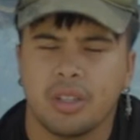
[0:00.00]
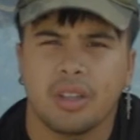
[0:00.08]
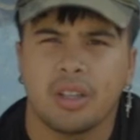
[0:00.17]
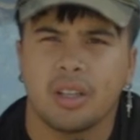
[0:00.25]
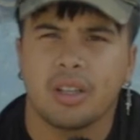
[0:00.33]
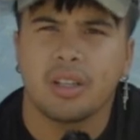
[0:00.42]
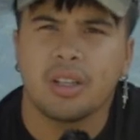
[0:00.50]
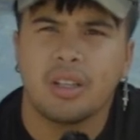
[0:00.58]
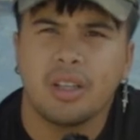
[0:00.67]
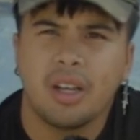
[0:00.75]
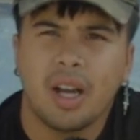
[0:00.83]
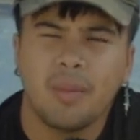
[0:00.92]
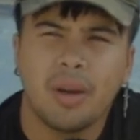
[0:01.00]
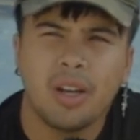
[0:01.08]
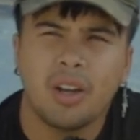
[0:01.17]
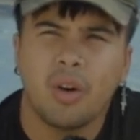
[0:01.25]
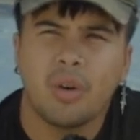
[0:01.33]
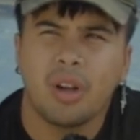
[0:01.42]
think. I'm kind
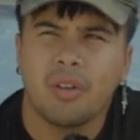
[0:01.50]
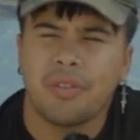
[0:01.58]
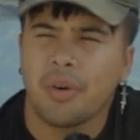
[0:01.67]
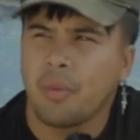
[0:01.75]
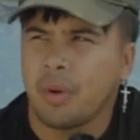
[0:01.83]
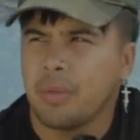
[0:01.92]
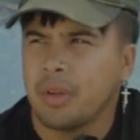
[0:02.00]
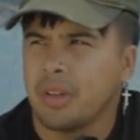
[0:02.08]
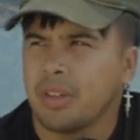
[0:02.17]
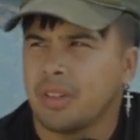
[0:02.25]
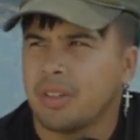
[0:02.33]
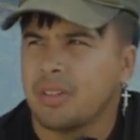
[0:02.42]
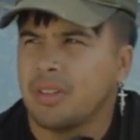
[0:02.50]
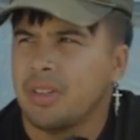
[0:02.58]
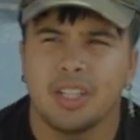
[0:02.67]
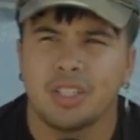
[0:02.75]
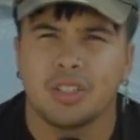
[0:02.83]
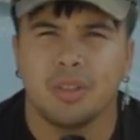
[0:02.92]
of going off on a whim here, y'all.
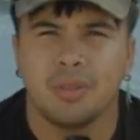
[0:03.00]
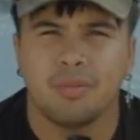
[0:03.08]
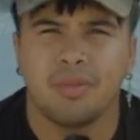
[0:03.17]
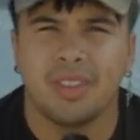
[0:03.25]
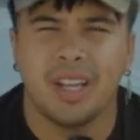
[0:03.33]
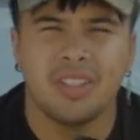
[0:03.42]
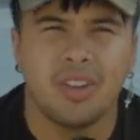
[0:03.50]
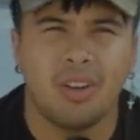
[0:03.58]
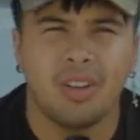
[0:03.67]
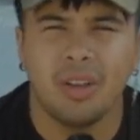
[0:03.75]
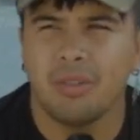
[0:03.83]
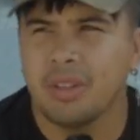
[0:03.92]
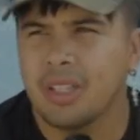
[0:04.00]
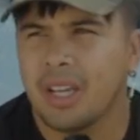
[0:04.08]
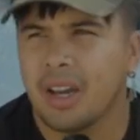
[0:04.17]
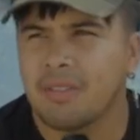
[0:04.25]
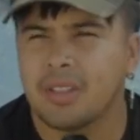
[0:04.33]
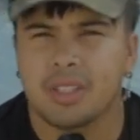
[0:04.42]
So that's all I really have to